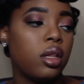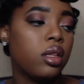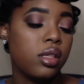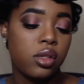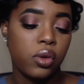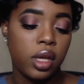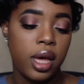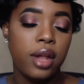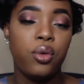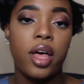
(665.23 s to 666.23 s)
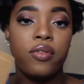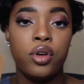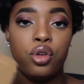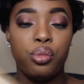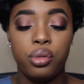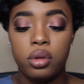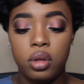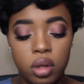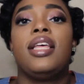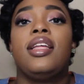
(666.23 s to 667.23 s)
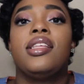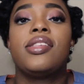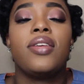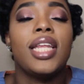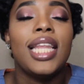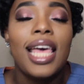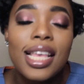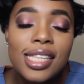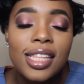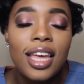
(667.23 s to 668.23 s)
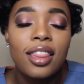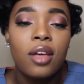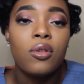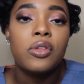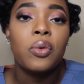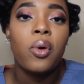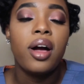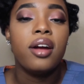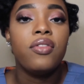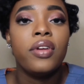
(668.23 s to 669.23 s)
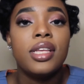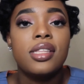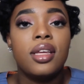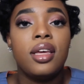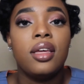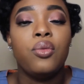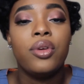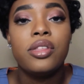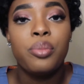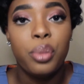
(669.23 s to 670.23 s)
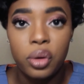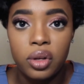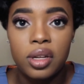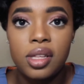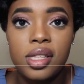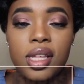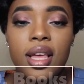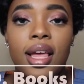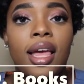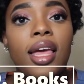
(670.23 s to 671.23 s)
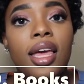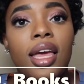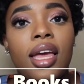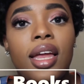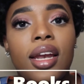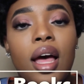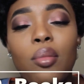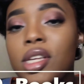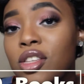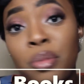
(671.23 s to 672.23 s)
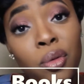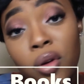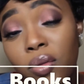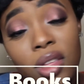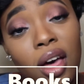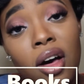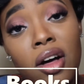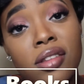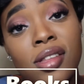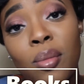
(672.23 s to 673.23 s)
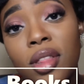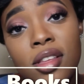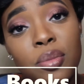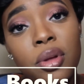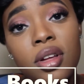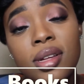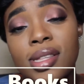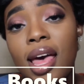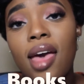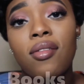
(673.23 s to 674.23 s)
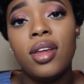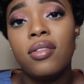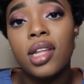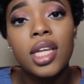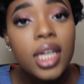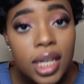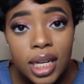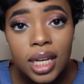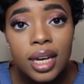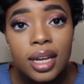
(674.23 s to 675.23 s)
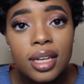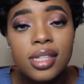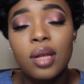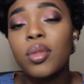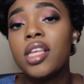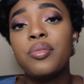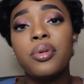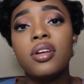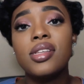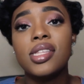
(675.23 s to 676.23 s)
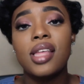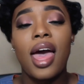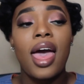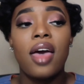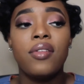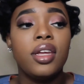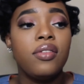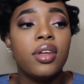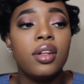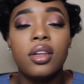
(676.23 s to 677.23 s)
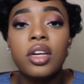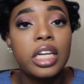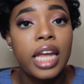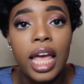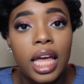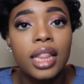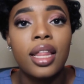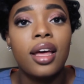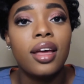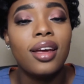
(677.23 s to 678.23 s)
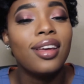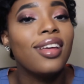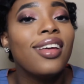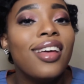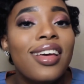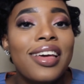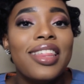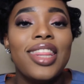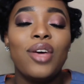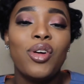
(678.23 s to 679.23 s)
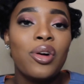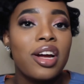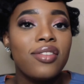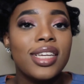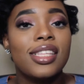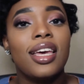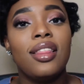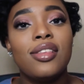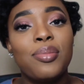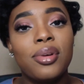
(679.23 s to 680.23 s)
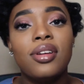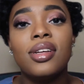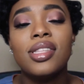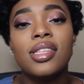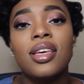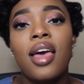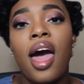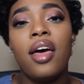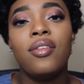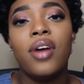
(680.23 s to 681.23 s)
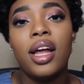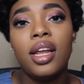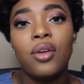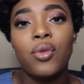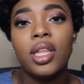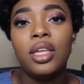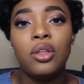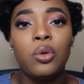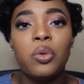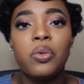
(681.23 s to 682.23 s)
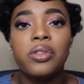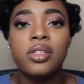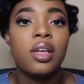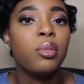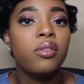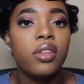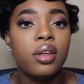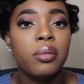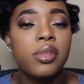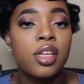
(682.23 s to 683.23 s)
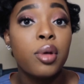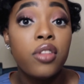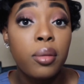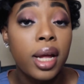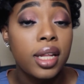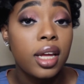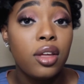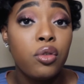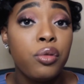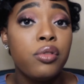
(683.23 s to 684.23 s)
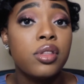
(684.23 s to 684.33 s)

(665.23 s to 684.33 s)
So yeah, I do have a notebook. So the last thing that was required for us to get was books. And I'm gonna just be real with y'all. Some of these books I haven't even looked in. Some of these books I haven't even looked at. Like, they required for us to get these books. However, I didn't really use some of them. Some of them I did use.